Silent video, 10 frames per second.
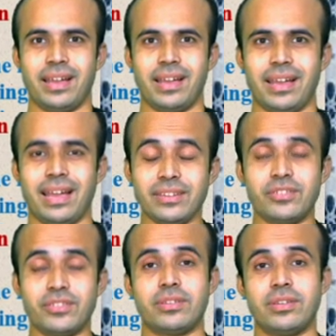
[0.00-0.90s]

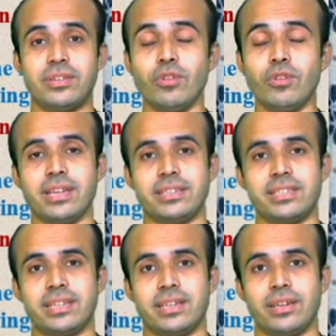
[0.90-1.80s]
And you know
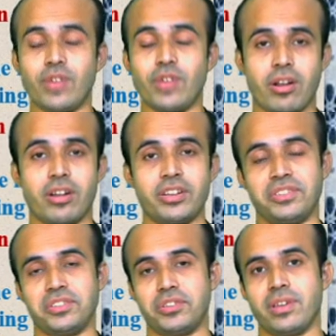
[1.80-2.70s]
that we are
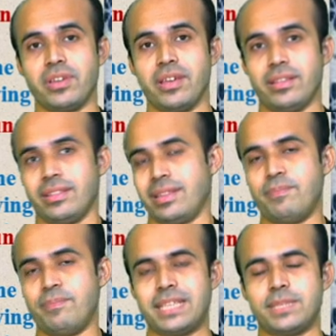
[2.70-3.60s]
continuing the
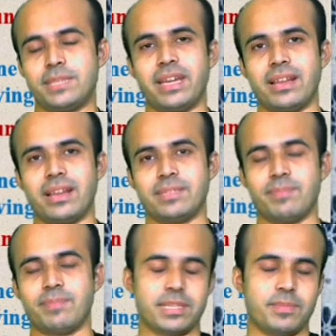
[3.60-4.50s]
management class,
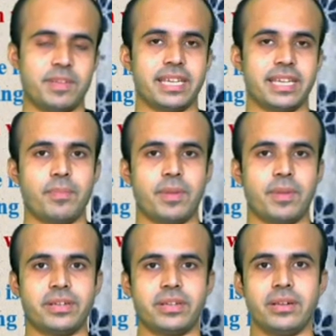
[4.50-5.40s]
management second
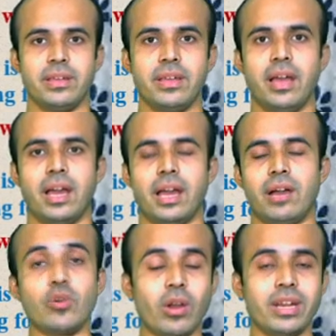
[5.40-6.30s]
part.
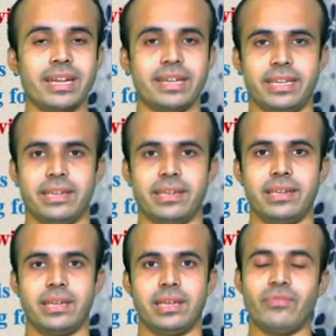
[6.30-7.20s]
We already
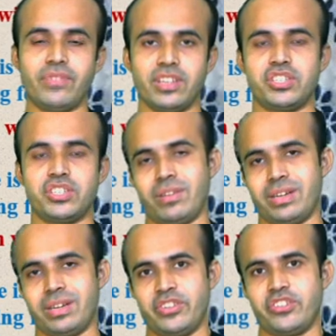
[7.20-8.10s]
have finished our
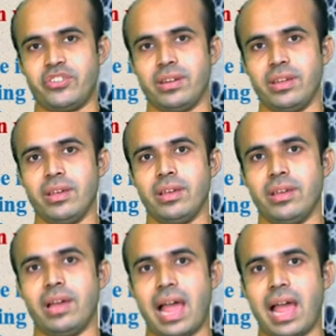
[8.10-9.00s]
revision
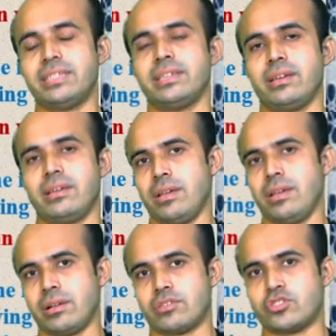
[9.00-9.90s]
and
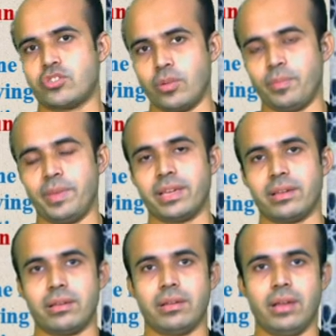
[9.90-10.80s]
solving
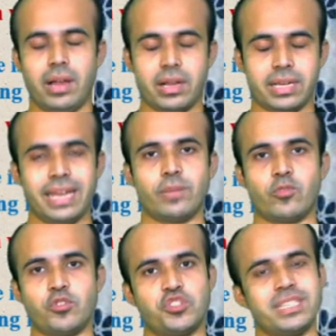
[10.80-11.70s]
creative
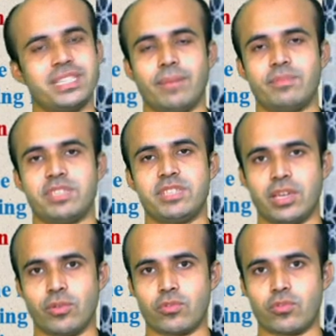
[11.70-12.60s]
questions and
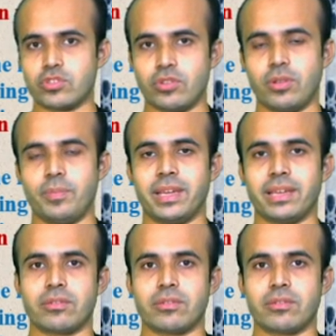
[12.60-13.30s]
MCQ solving